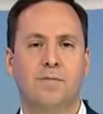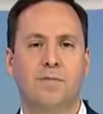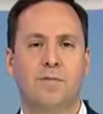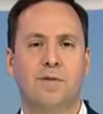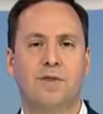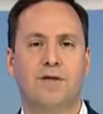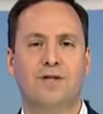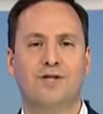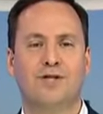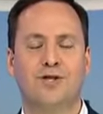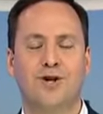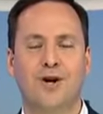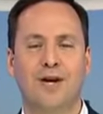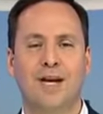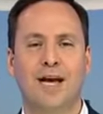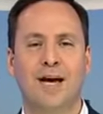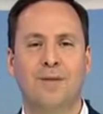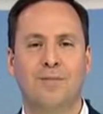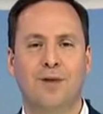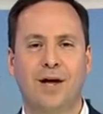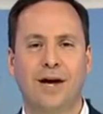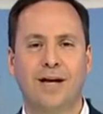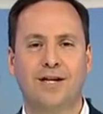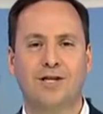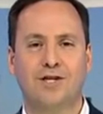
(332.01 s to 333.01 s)
with a
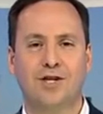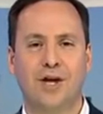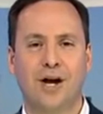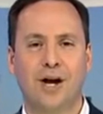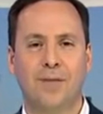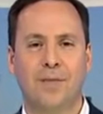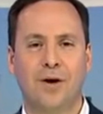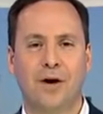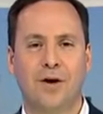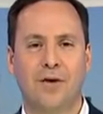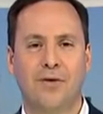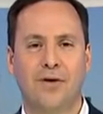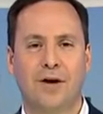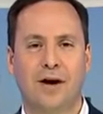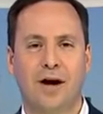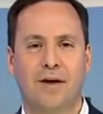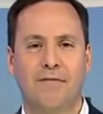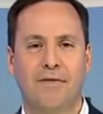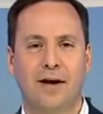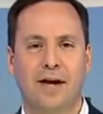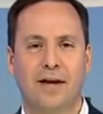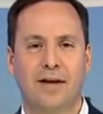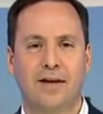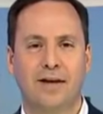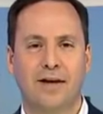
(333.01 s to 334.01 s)
surname like Ciobo,
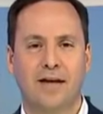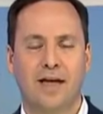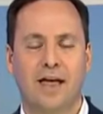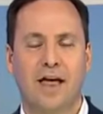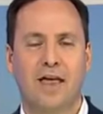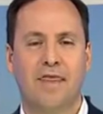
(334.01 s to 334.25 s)
I've had